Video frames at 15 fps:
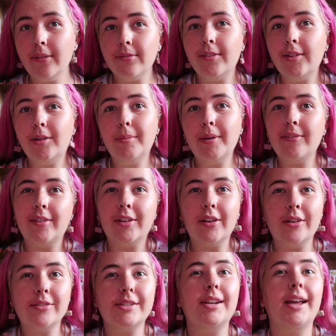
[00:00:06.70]
film my
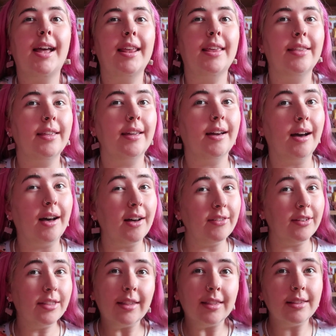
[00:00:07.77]
videos in anything
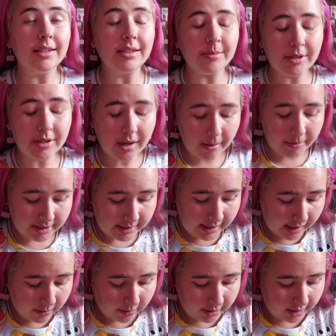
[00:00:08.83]
other than these pajamas
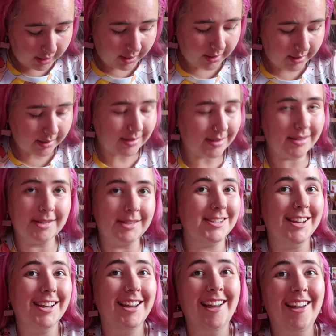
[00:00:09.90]
nowadays?
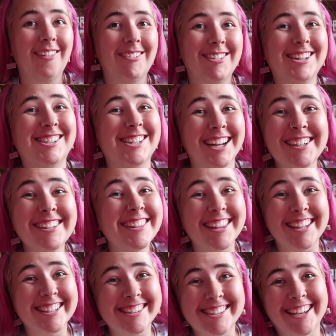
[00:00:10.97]
Because I don't
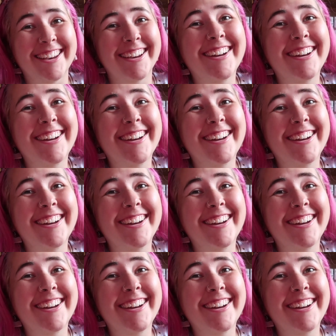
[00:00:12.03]
think so.